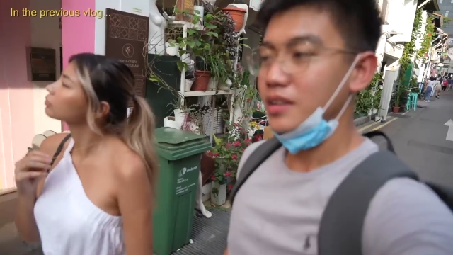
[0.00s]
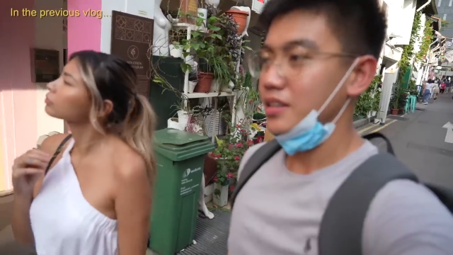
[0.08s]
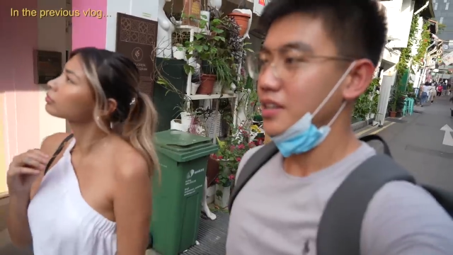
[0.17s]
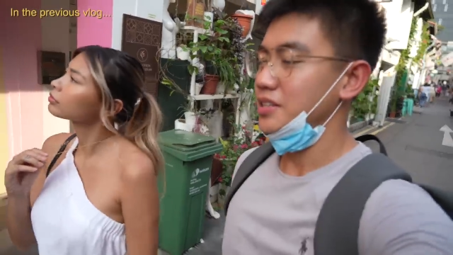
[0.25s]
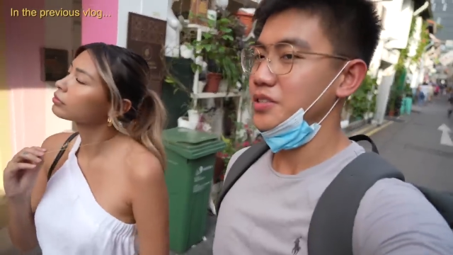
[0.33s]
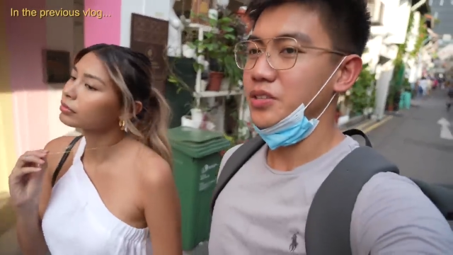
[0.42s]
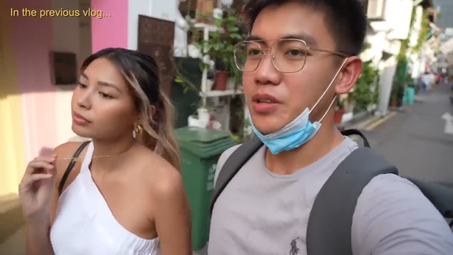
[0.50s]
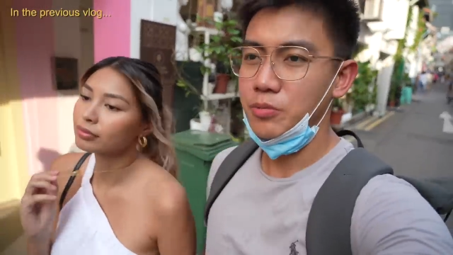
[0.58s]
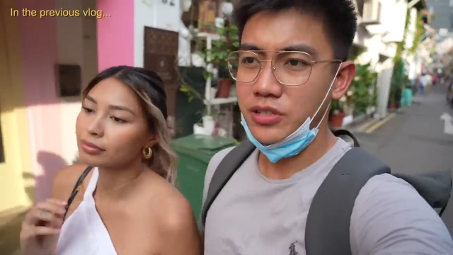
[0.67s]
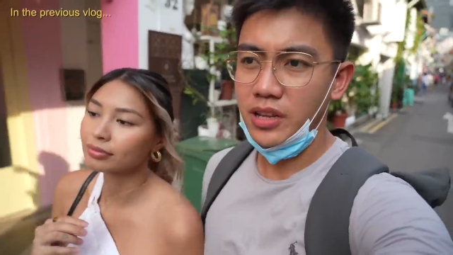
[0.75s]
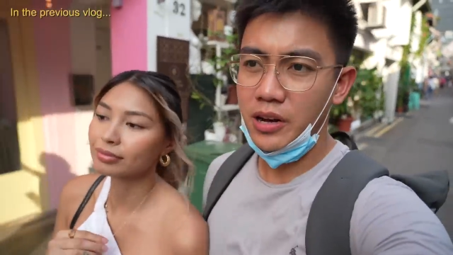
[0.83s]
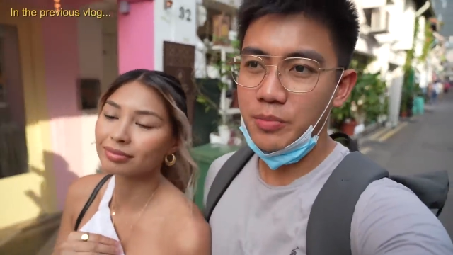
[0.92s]
Speaker 1: So if you've seen
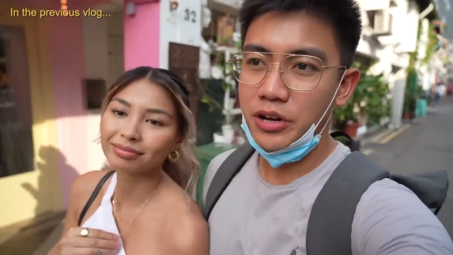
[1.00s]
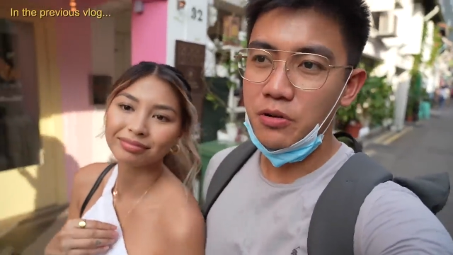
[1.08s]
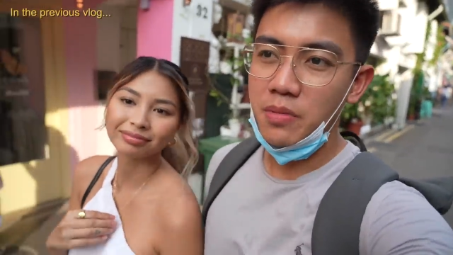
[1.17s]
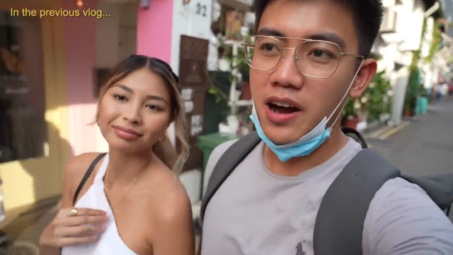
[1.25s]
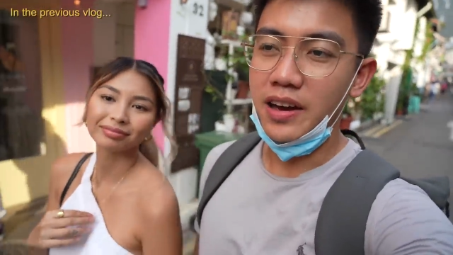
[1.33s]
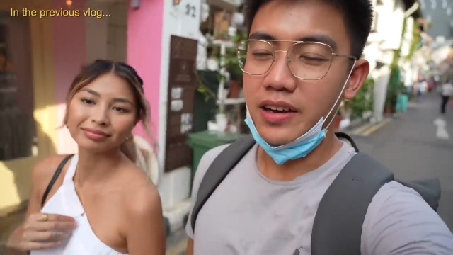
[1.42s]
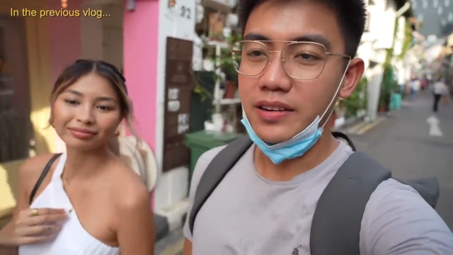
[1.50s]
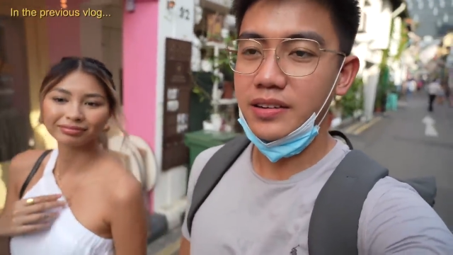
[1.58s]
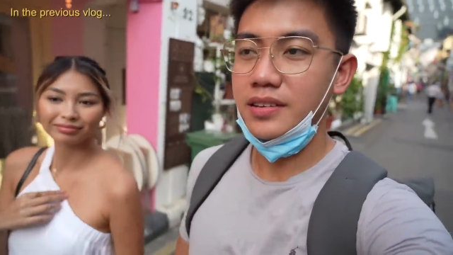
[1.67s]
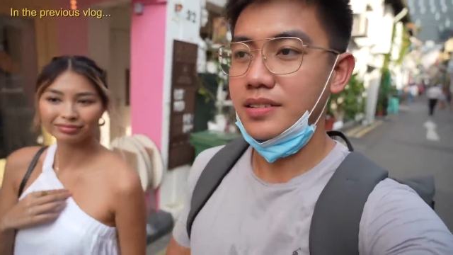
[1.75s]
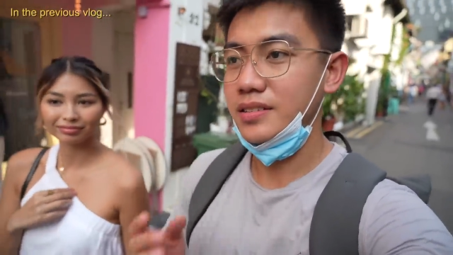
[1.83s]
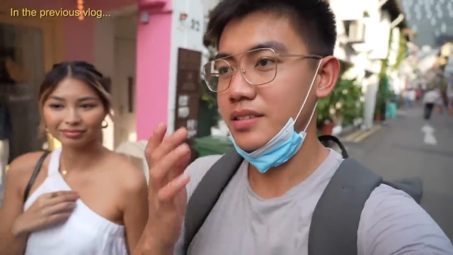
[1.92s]
our previous vlog,
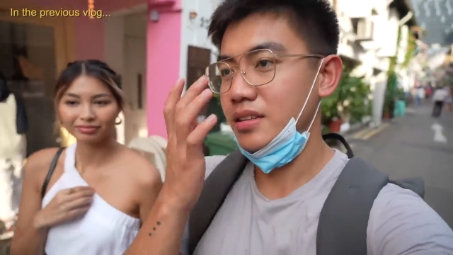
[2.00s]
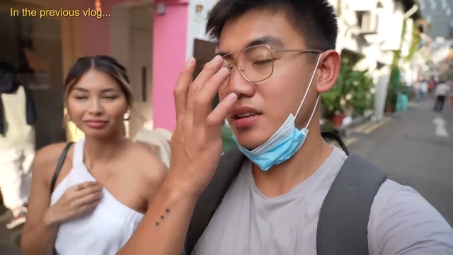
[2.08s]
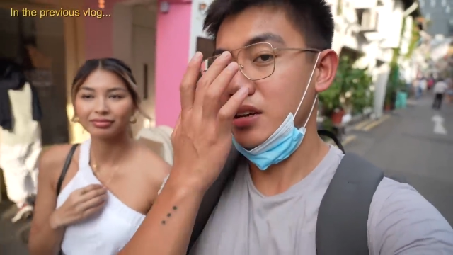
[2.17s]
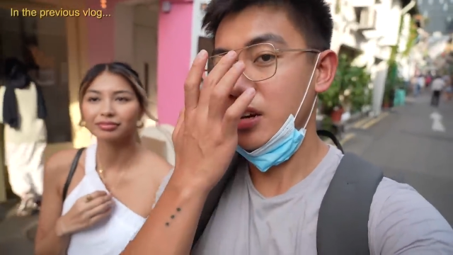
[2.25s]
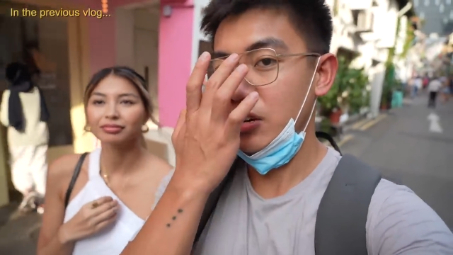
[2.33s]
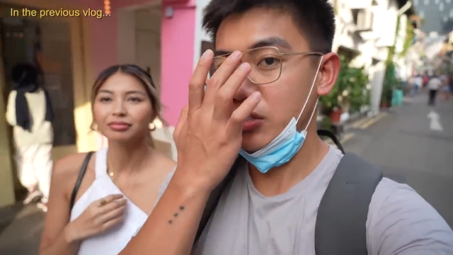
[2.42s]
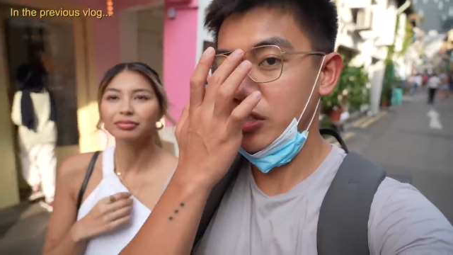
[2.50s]
you'll know that we visited